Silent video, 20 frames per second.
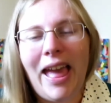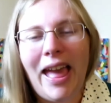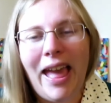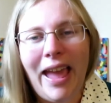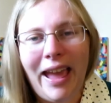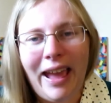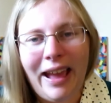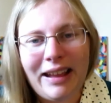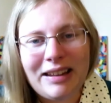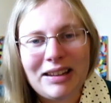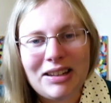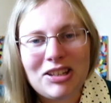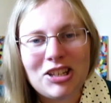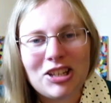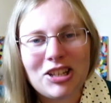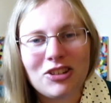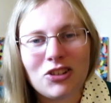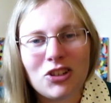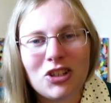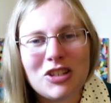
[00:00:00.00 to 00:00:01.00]

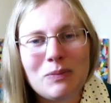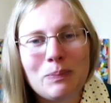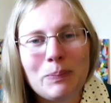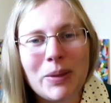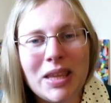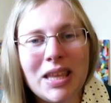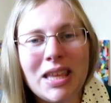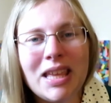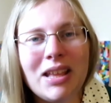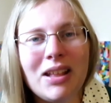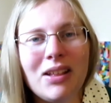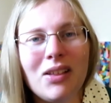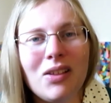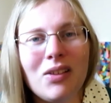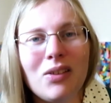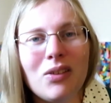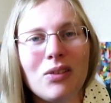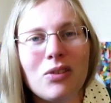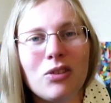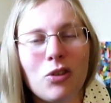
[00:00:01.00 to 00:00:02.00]
And to
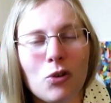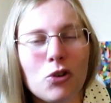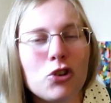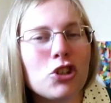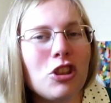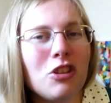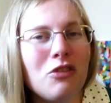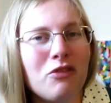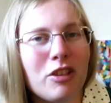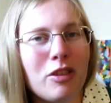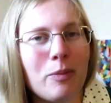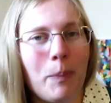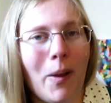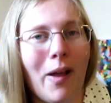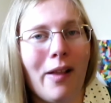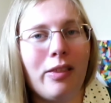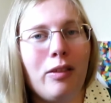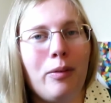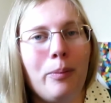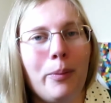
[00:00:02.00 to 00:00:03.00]
be socially
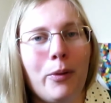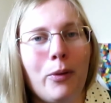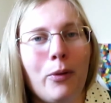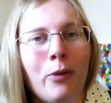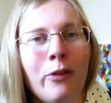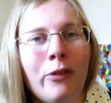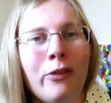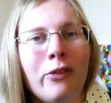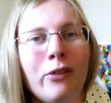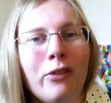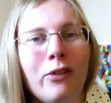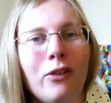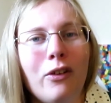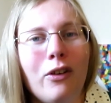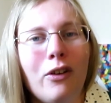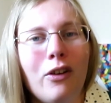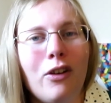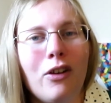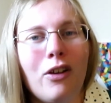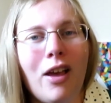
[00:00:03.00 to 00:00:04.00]
responsible,
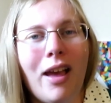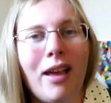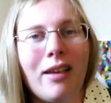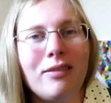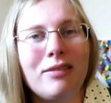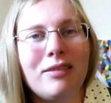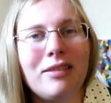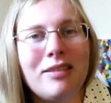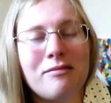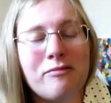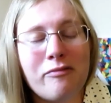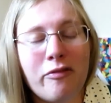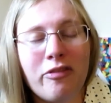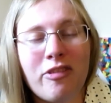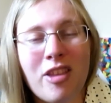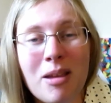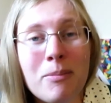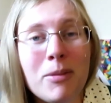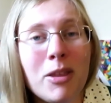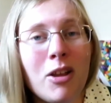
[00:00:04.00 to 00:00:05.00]
as
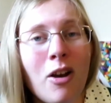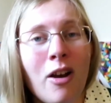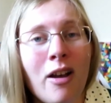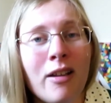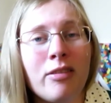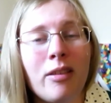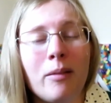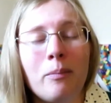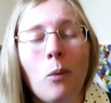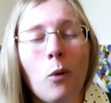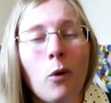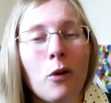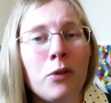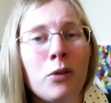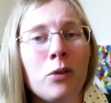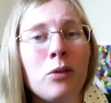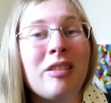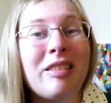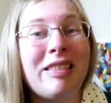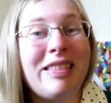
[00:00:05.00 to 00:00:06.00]
demigods and
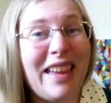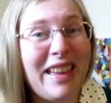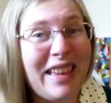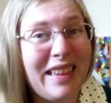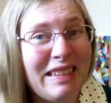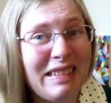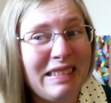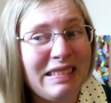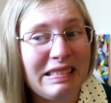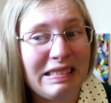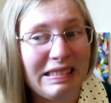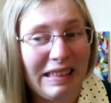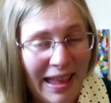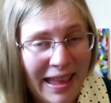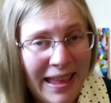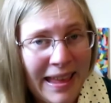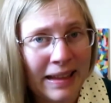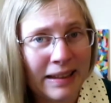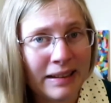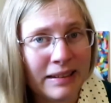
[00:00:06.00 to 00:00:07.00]
mortals, they
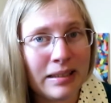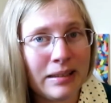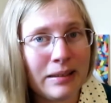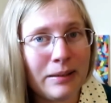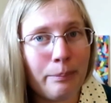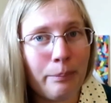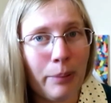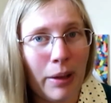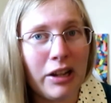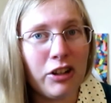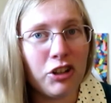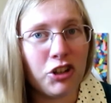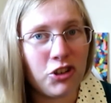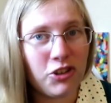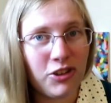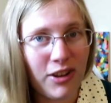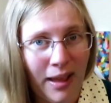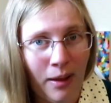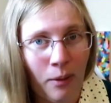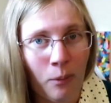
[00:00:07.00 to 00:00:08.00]
can't
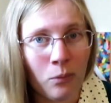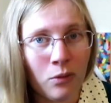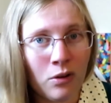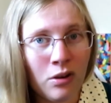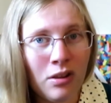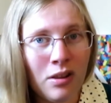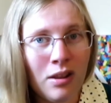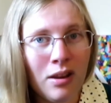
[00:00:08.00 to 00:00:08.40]
punch down.